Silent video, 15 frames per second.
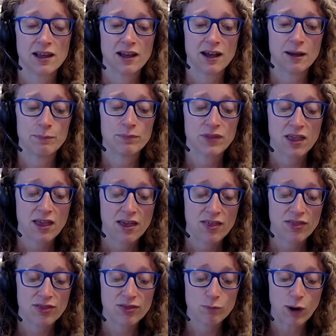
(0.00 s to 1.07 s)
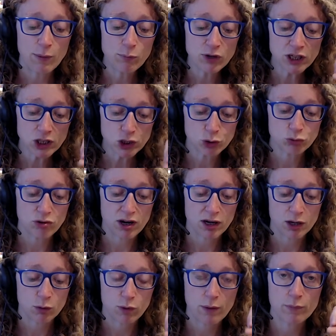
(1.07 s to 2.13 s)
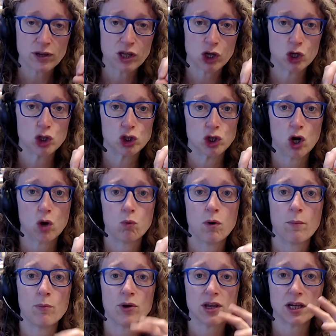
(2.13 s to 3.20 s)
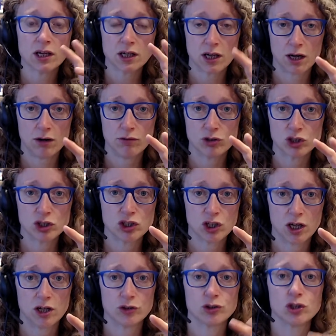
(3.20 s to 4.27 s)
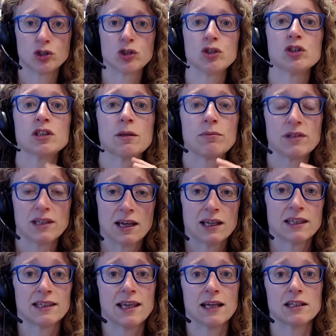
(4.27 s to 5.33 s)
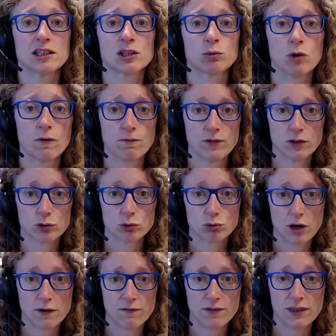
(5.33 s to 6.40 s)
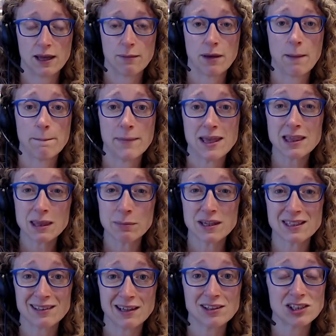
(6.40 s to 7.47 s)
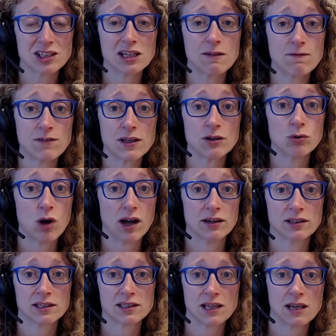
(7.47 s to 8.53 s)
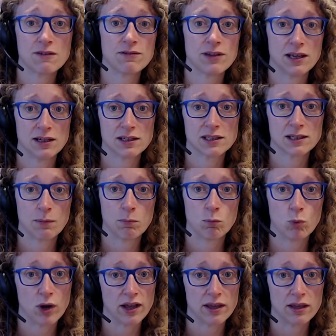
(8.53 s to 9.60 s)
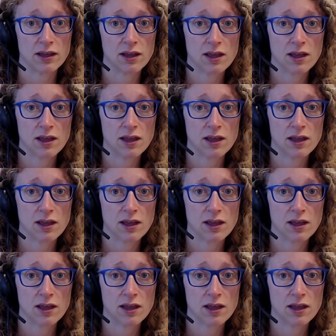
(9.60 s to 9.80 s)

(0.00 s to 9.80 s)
Um, when we trick, when we cajole, when we encourage a child to do something against what feels right for them and make them essentially feel unsafe in some way,